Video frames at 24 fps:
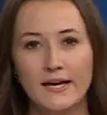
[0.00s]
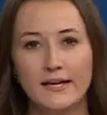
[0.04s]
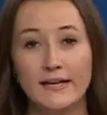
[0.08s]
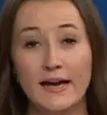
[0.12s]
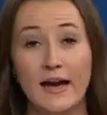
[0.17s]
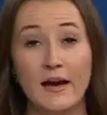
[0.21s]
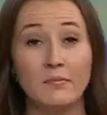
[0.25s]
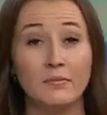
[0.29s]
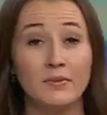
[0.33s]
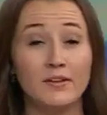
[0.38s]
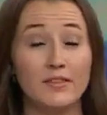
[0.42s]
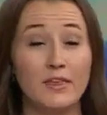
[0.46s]

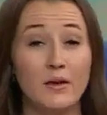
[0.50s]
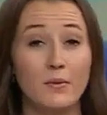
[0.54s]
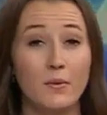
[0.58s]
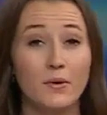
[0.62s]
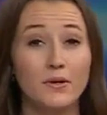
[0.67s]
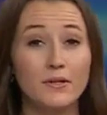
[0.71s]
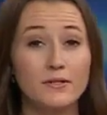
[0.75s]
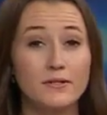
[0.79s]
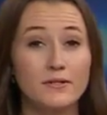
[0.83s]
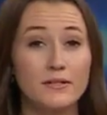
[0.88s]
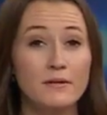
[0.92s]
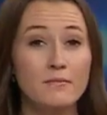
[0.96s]
Yeah, Emily, they
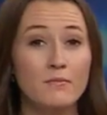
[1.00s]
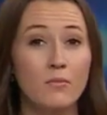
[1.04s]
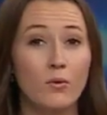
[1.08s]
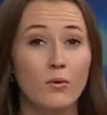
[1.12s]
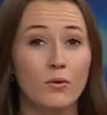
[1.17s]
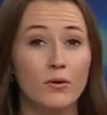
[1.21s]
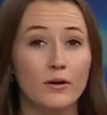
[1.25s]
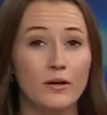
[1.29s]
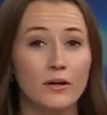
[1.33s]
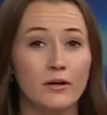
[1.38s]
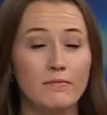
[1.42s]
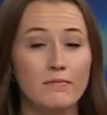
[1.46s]
want to see
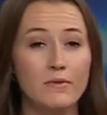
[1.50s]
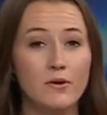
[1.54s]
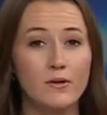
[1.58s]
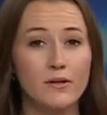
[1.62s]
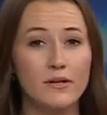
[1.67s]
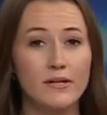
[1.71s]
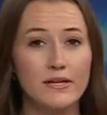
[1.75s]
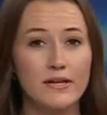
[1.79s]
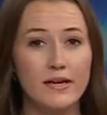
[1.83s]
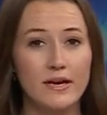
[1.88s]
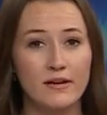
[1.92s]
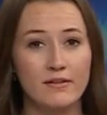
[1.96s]
more
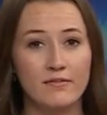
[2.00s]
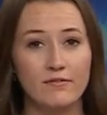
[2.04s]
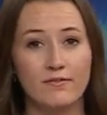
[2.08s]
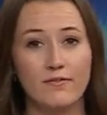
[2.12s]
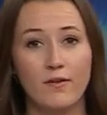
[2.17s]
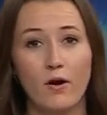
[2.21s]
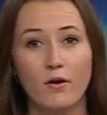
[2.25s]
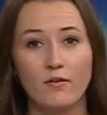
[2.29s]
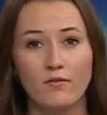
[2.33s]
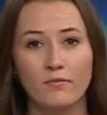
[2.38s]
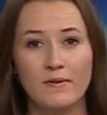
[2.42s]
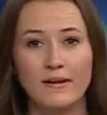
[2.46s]
community
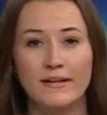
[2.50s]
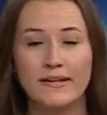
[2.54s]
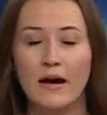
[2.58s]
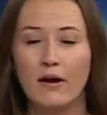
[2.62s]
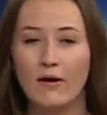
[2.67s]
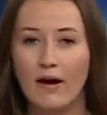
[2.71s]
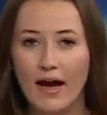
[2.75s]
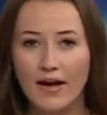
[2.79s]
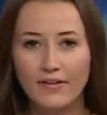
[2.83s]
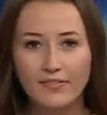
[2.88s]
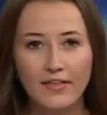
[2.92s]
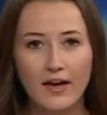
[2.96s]
involvement. Now,
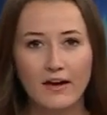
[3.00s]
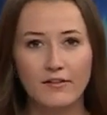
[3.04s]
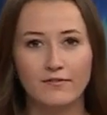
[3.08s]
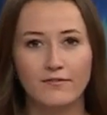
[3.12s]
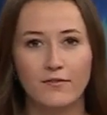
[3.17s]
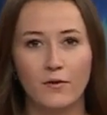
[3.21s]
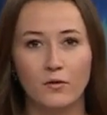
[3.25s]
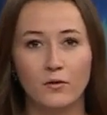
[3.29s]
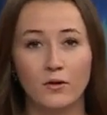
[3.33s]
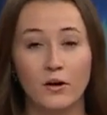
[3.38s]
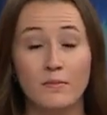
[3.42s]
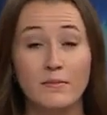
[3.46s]
at that
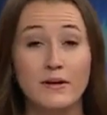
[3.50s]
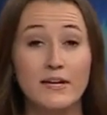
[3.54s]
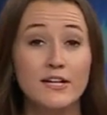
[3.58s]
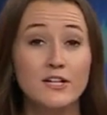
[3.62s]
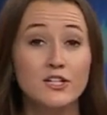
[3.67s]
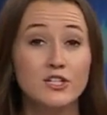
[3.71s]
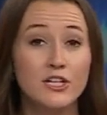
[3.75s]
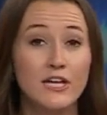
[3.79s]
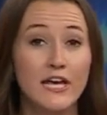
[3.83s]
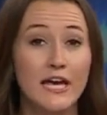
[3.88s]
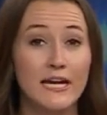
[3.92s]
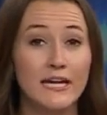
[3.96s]
forum,
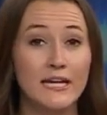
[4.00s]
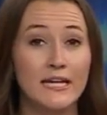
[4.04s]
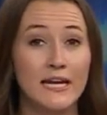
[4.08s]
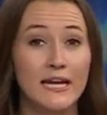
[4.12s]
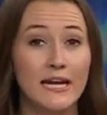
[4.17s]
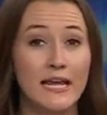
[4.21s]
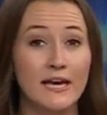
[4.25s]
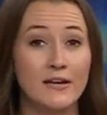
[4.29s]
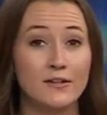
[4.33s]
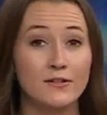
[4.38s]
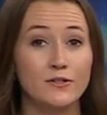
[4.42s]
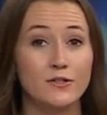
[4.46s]
each
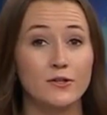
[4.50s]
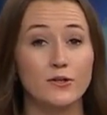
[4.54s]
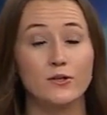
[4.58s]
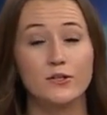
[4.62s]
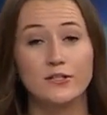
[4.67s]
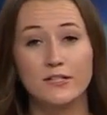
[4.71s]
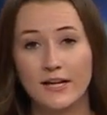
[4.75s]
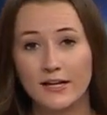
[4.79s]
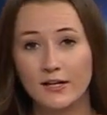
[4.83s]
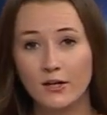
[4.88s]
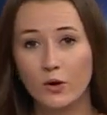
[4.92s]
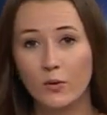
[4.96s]
candidate answered
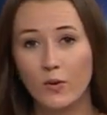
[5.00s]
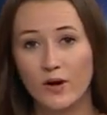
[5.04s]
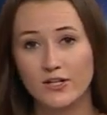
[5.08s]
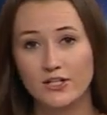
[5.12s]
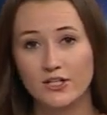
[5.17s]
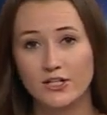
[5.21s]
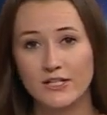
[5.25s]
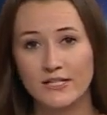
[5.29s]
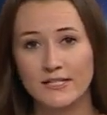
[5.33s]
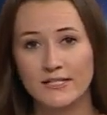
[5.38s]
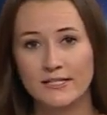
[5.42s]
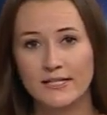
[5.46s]
10
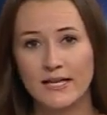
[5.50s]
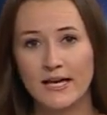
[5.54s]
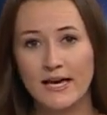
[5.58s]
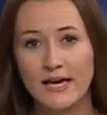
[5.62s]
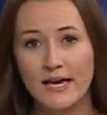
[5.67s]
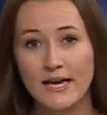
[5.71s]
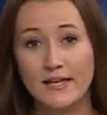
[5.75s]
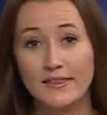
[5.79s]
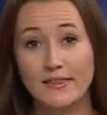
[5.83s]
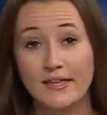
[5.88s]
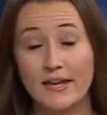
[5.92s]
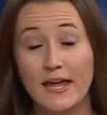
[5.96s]
questions
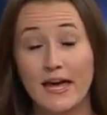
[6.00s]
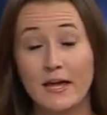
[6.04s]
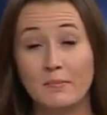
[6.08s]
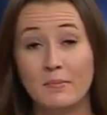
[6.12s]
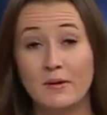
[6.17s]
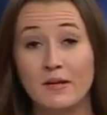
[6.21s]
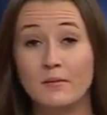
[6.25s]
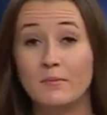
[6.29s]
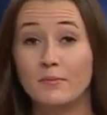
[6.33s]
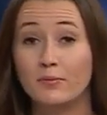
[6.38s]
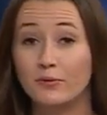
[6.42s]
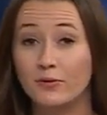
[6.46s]
that had
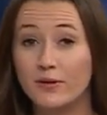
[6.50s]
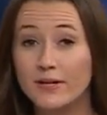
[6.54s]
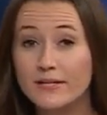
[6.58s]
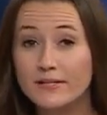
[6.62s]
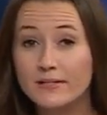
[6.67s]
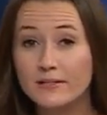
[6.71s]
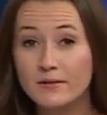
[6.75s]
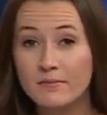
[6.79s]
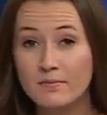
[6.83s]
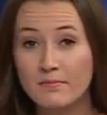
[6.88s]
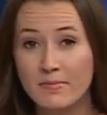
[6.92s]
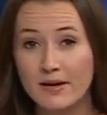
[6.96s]
been
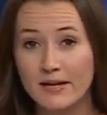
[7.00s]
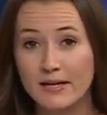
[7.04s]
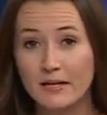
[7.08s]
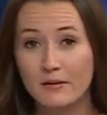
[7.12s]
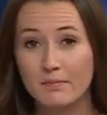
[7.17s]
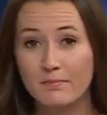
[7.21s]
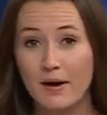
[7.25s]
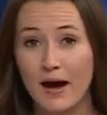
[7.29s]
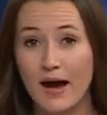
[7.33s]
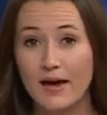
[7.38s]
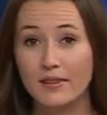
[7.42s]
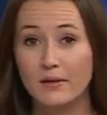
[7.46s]

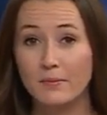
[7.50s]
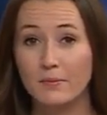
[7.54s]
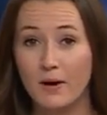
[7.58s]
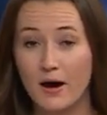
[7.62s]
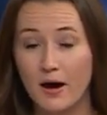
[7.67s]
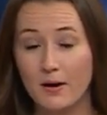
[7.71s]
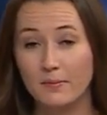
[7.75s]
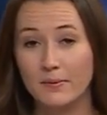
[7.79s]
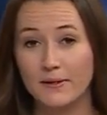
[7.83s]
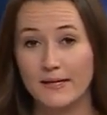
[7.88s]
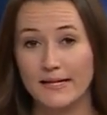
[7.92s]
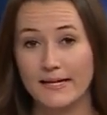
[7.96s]
pre-submitted by the
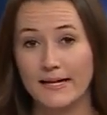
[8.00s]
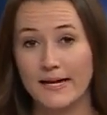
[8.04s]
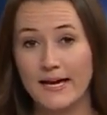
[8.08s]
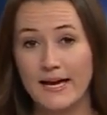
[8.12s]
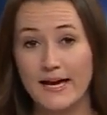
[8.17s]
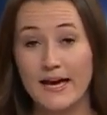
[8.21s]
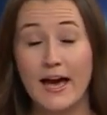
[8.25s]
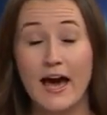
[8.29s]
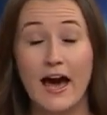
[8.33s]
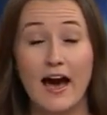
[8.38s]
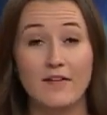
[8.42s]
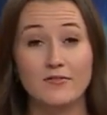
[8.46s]
public.
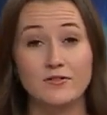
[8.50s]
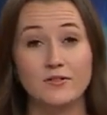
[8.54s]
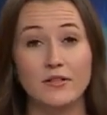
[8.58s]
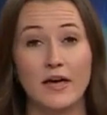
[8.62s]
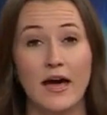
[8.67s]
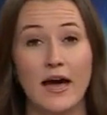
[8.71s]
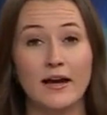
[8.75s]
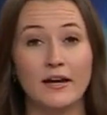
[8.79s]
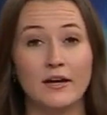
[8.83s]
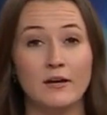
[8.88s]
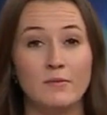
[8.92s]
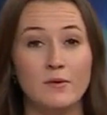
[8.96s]
After
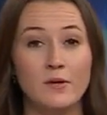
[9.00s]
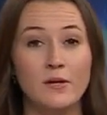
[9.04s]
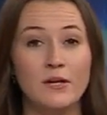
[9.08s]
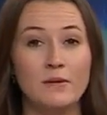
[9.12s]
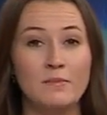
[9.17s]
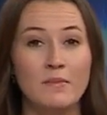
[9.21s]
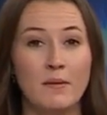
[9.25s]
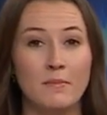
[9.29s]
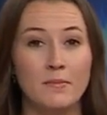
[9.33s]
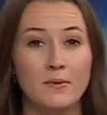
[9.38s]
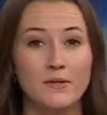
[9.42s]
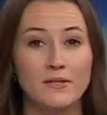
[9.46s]
that, community
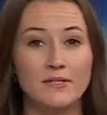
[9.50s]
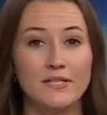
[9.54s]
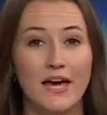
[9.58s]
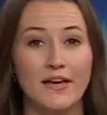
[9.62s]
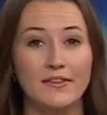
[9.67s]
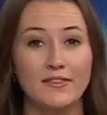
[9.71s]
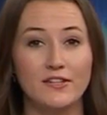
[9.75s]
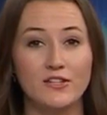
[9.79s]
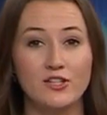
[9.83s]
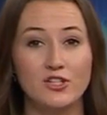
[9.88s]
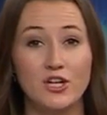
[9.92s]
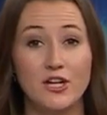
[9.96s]
members
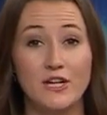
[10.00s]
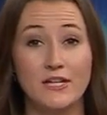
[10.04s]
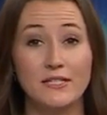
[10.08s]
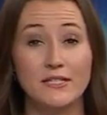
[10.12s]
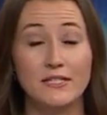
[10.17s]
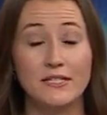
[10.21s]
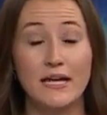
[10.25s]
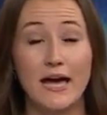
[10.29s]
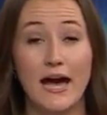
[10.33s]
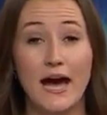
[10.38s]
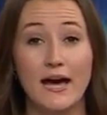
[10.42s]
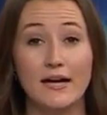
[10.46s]
had the
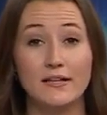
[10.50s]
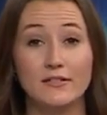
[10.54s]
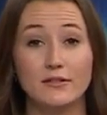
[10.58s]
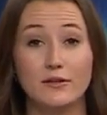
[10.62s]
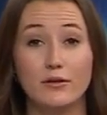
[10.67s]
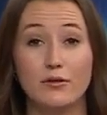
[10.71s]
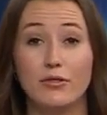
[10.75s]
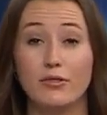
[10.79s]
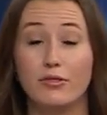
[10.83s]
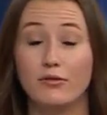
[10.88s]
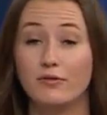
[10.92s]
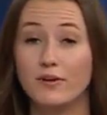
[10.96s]
chance to ask
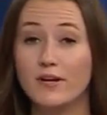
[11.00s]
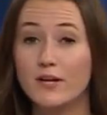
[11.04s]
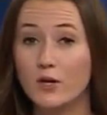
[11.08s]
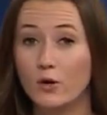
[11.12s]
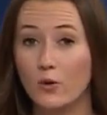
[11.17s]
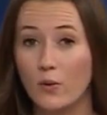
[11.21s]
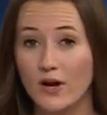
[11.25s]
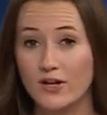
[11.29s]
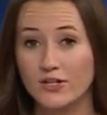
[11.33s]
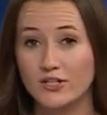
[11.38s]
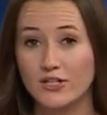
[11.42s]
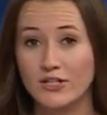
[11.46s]
three
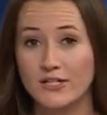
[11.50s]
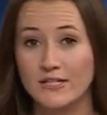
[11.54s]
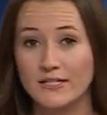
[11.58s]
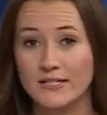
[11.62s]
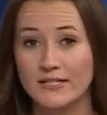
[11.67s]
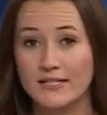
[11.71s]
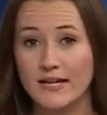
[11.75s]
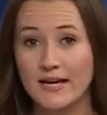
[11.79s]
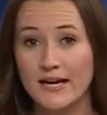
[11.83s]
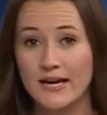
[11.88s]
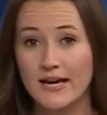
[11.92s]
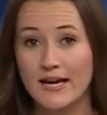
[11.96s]

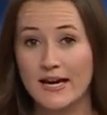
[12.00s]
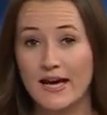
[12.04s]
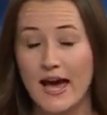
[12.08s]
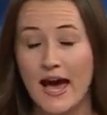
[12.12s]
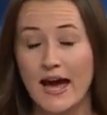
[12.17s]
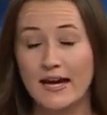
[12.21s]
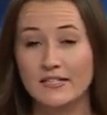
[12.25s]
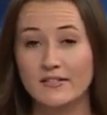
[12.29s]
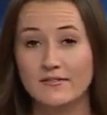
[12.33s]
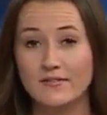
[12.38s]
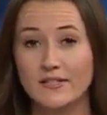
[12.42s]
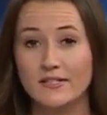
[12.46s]
questions.
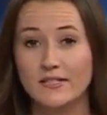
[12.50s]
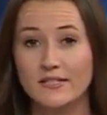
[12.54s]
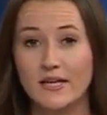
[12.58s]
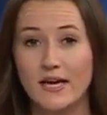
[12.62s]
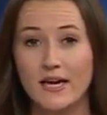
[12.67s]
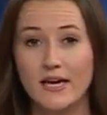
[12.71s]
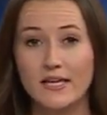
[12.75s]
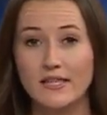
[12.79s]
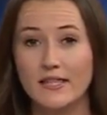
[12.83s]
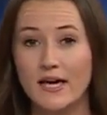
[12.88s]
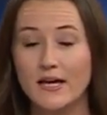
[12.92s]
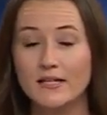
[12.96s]
Activists
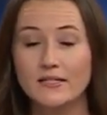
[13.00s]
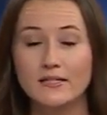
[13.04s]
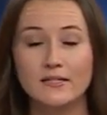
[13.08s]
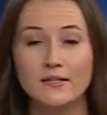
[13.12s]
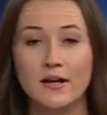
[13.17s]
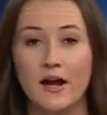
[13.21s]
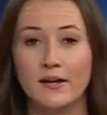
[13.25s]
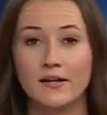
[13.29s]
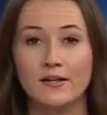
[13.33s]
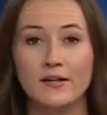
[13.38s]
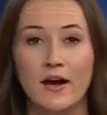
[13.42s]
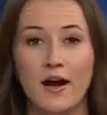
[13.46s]
say that's
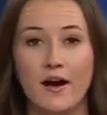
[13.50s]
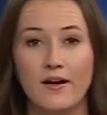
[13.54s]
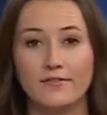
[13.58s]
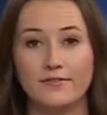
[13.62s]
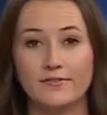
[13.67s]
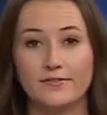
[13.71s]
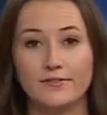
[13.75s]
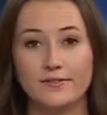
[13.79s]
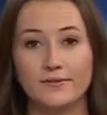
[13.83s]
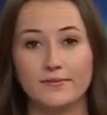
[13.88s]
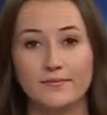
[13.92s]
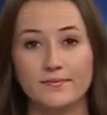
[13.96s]
not
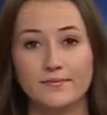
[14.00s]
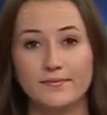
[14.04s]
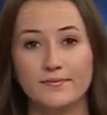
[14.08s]
enough.